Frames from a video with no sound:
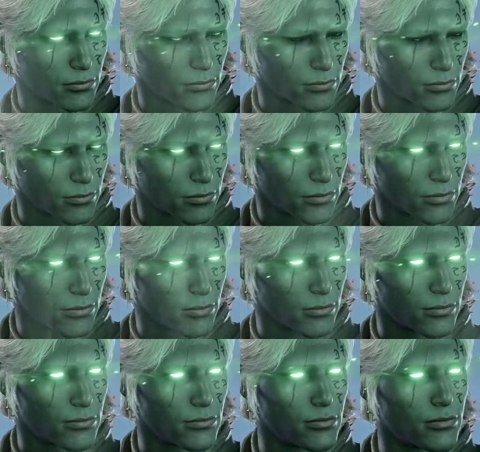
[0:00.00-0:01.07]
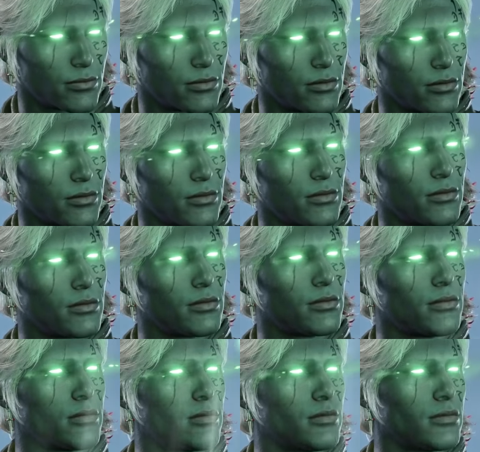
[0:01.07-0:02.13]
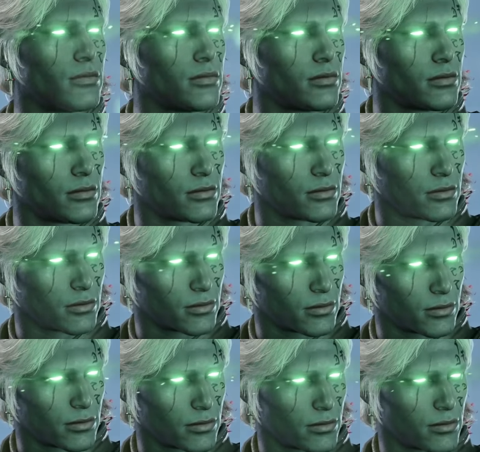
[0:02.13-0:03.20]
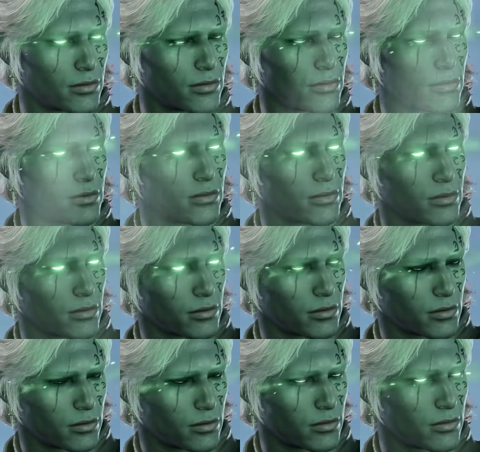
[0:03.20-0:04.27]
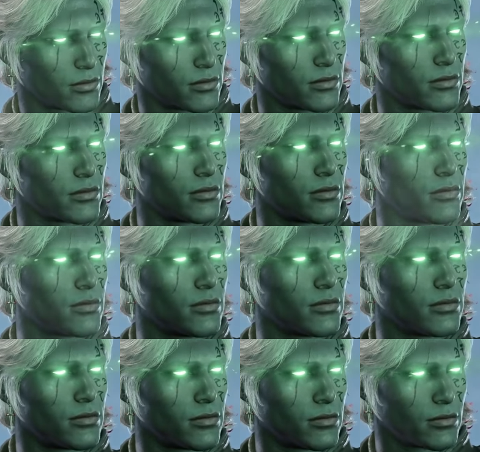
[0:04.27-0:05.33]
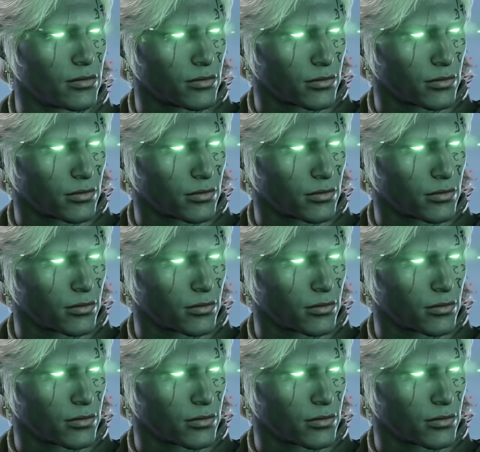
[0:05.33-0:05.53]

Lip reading: This person isn't speaking.